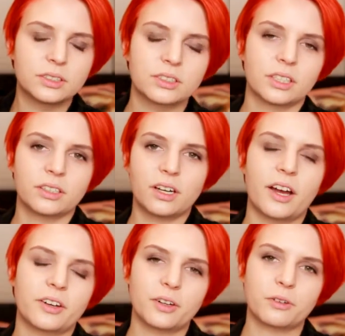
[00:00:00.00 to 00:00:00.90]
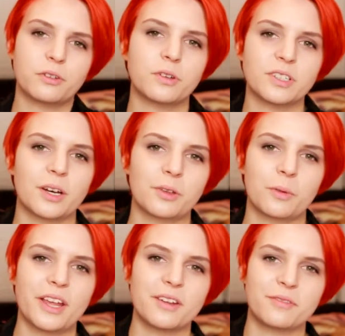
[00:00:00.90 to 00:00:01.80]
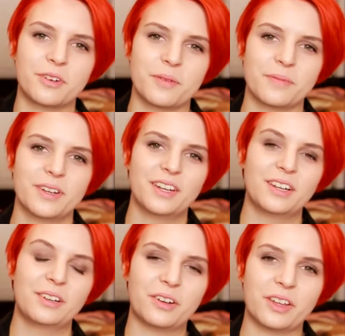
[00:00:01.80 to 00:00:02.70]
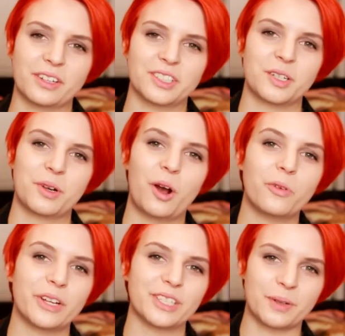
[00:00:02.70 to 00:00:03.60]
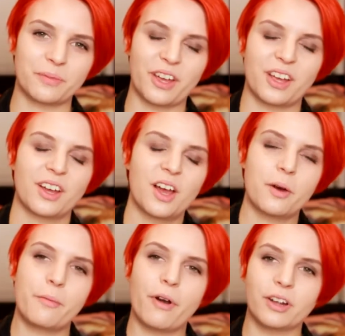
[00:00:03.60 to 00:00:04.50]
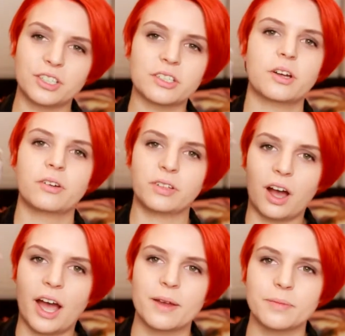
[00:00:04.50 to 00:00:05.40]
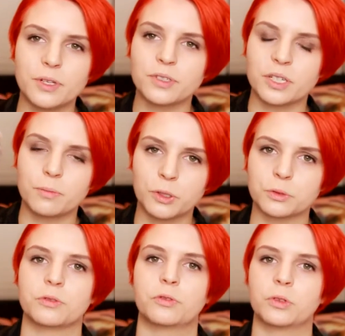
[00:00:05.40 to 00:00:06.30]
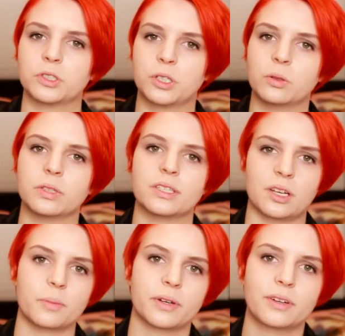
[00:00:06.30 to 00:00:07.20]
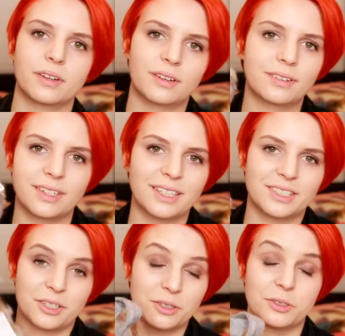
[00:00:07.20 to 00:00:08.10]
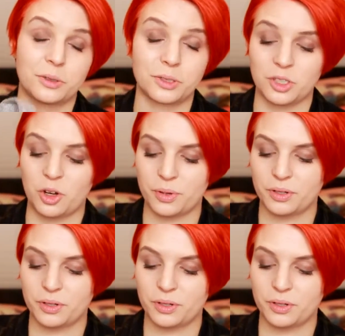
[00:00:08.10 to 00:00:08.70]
you know, I don't know if you can tell the weight from looking at someone holding something, but just know that I am using moderate force to hold this up. It's a good doorstop,